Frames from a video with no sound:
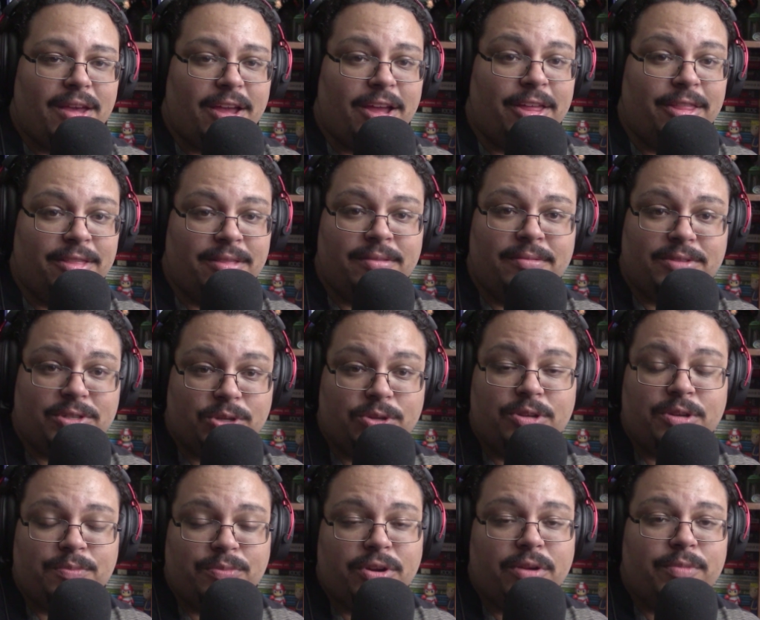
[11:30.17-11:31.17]
And so you
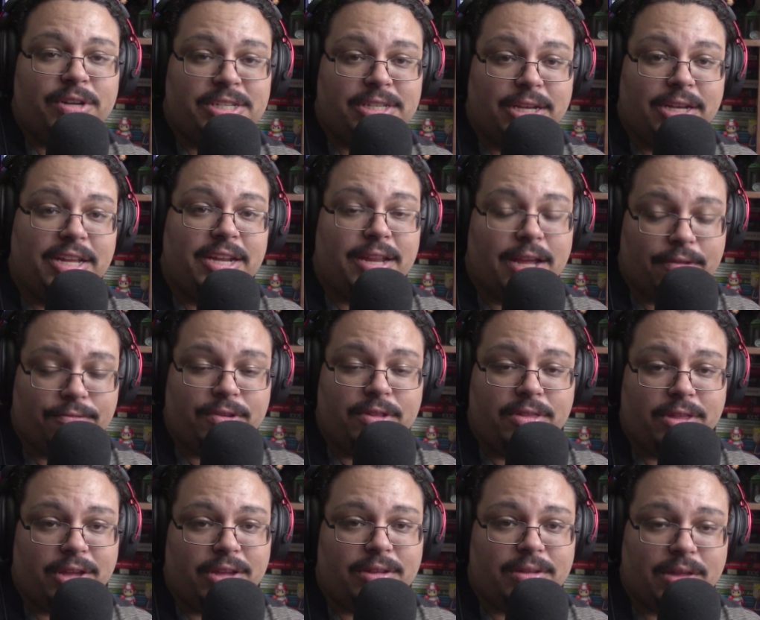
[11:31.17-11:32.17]
can pretty much delete
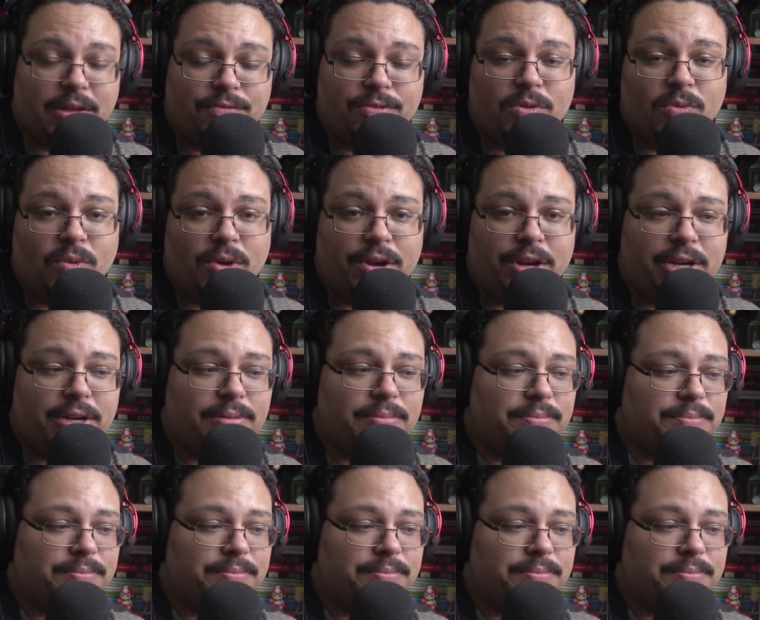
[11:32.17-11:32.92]
everything if you want it.